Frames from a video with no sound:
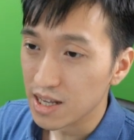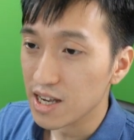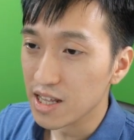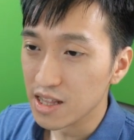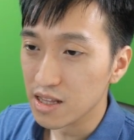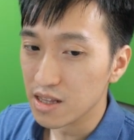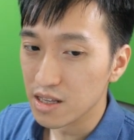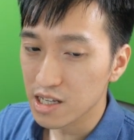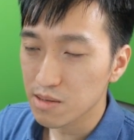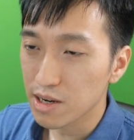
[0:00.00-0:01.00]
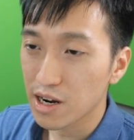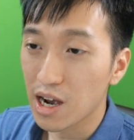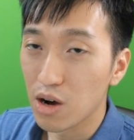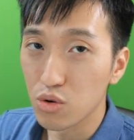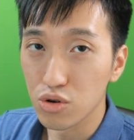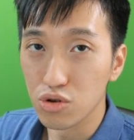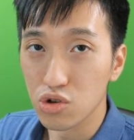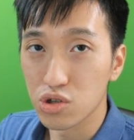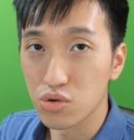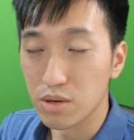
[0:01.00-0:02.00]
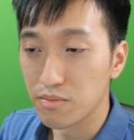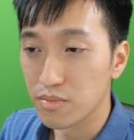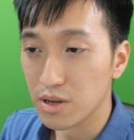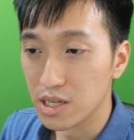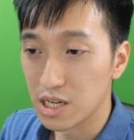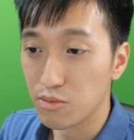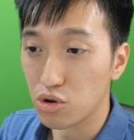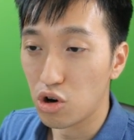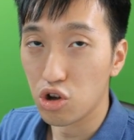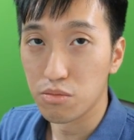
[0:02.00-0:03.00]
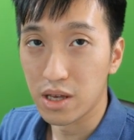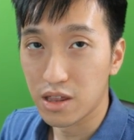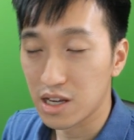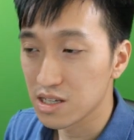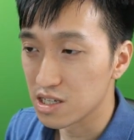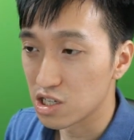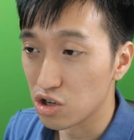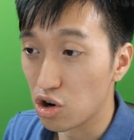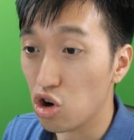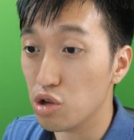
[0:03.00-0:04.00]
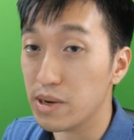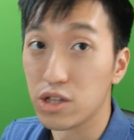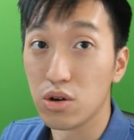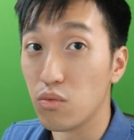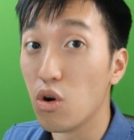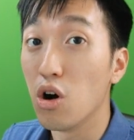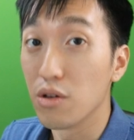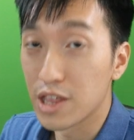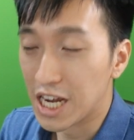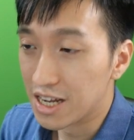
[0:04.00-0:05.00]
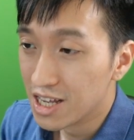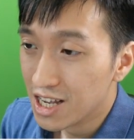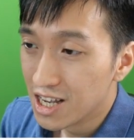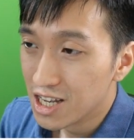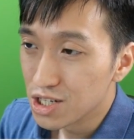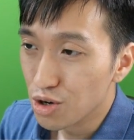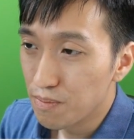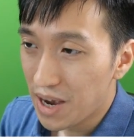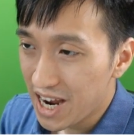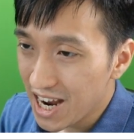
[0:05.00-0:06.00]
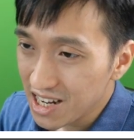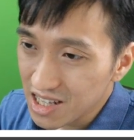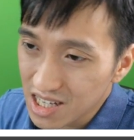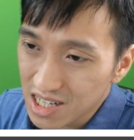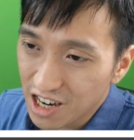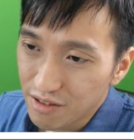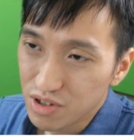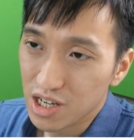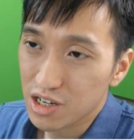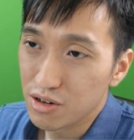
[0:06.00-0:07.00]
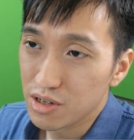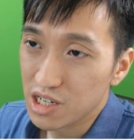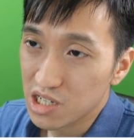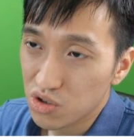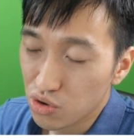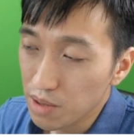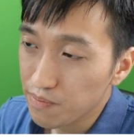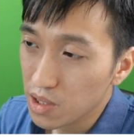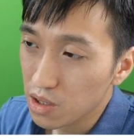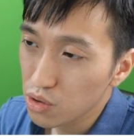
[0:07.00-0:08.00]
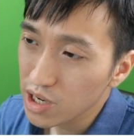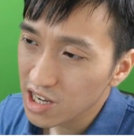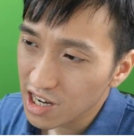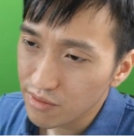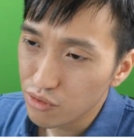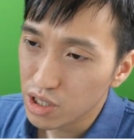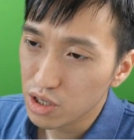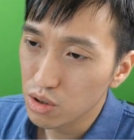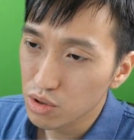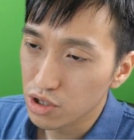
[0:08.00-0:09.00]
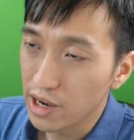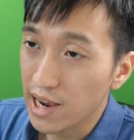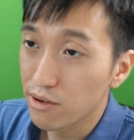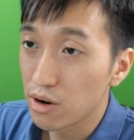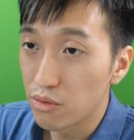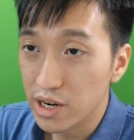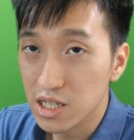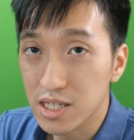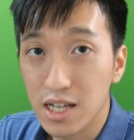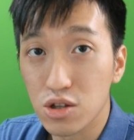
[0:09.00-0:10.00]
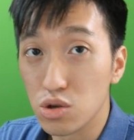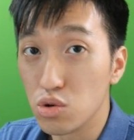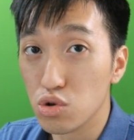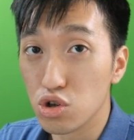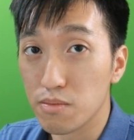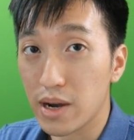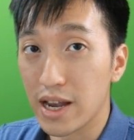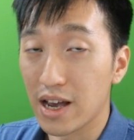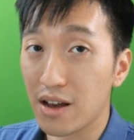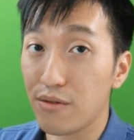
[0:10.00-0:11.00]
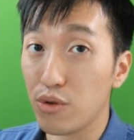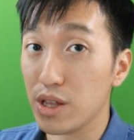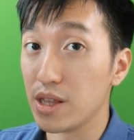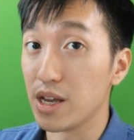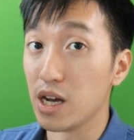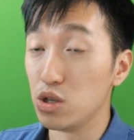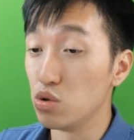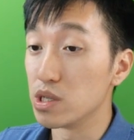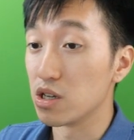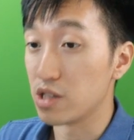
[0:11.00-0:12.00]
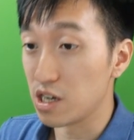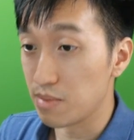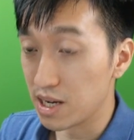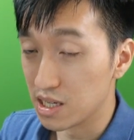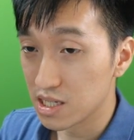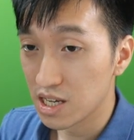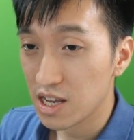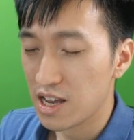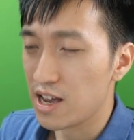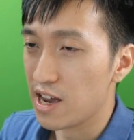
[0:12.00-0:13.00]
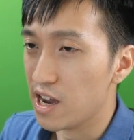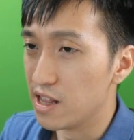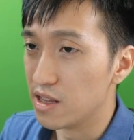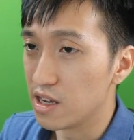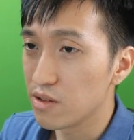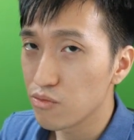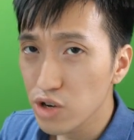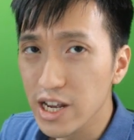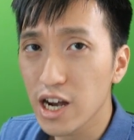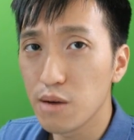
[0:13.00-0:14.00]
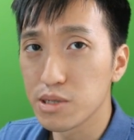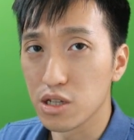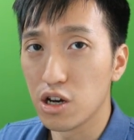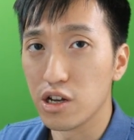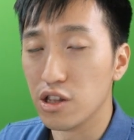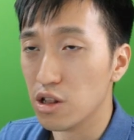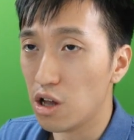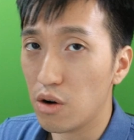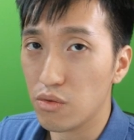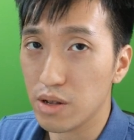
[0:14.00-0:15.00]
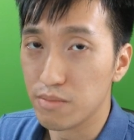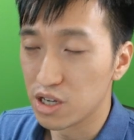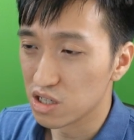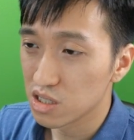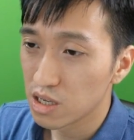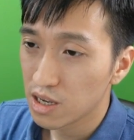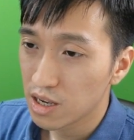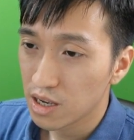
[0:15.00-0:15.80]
then it doesn't matter how good your script is able to automate things, it's going to automate the wrong thing. So by adding these kind of security script, you can kind of reduce the error rates that the user might have when they are using a database. And it really helps a lot in the long run because,